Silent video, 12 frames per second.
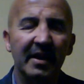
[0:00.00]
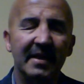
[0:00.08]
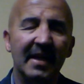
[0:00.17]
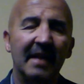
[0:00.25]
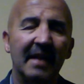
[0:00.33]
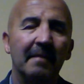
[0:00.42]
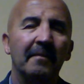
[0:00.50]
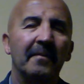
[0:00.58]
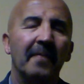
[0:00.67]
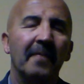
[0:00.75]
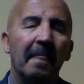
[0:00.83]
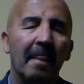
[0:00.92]
is that
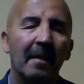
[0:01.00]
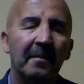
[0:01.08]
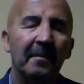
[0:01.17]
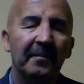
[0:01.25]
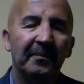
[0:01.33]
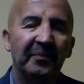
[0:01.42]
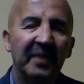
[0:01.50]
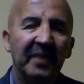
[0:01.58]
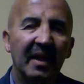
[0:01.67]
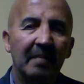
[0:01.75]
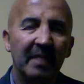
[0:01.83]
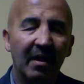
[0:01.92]

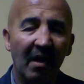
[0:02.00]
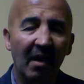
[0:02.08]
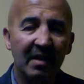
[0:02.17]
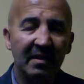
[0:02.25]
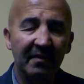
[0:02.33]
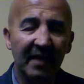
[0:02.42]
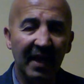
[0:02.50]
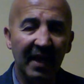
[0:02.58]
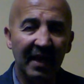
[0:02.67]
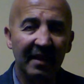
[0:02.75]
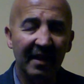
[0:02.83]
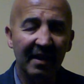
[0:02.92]
because of the
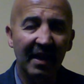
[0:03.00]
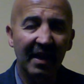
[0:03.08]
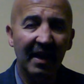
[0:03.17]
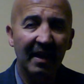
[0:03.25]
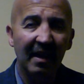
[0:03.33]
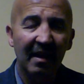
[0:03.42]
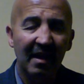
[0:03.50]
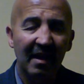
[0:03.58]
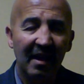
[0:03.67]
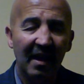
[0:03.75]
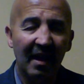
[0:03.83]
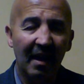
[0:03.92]
internet,
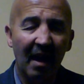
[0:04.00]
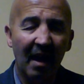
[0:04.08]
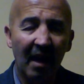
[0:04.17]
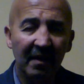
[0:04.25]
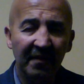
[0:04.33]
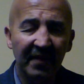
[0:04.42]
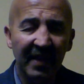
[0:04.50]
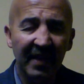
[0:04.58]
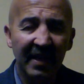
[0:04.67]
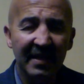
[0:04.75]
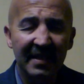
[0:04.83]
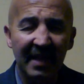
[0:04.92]
a lot of things
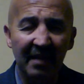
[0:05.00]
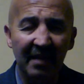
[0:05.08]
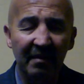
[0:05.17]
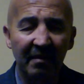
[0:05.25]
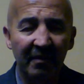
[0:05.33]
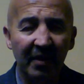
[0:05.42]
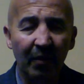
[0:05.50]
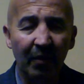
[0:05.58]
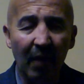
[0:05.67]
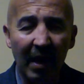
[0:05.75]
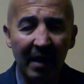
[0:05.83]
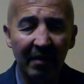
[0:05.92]
that
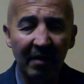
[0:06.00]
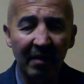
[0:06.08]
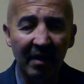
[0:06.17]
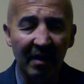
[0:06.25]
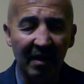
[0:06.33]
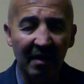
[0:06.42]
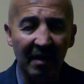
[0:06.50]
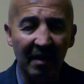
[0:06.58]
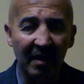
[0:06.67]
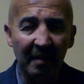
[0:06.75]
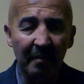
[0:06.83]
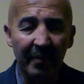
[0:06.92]
required
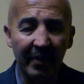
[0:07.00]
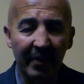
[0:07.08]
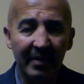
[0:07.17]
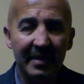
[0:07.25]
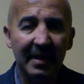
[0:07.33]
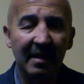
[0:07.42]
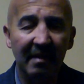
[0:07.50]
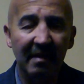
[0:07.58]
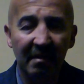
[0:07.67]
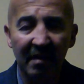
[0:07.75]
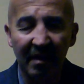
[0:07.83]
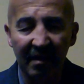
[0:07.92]

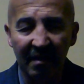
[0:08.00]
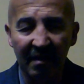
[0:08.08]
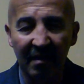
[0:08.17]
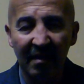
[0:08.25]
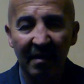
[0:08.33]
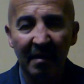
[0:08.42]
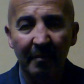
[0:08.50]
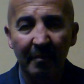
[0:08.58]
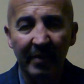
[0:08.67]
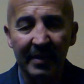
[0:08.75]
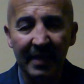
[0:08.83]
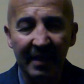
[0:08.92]
in-person
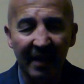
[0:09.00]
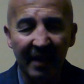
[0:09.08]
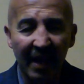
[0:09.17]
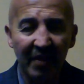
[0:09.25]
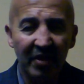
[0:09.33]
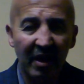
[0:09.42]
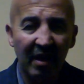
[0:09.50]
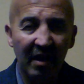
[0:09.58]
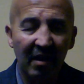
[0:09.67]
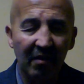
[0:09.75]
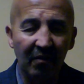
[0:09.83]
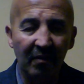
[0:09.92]

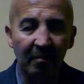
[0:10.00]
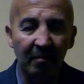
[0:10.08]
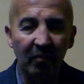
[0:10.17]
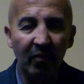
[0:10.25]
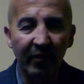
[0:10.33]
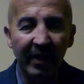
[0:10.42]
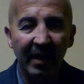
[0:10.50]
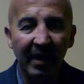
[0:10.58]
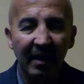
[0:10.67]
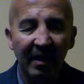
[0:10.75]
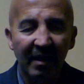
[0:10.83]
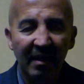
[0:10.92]
presentation or moving,
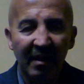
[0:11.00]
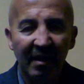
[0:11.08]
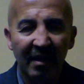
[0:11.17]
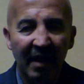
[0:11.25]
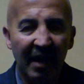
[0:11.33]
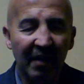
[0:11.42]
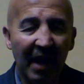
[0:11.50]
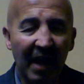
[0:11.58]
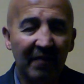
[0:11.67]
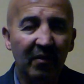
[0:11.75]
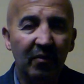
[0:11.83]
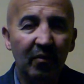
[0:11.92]
and you had to
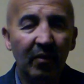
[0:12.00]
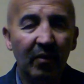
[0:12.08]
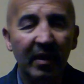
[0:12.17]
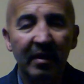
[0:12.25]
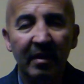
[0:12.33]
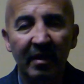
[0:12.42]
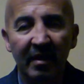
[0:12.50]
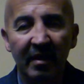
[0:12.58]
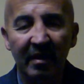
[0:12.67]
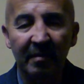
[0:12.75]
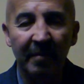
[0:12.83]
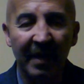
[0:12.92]
do
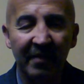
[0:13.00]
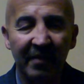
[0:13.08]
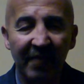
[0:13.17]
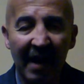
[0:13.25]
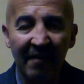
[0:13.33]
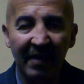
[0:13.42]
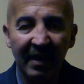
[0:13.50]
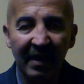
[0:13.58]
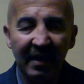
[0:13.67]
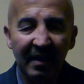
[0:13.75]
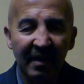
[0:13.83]
it by traveling,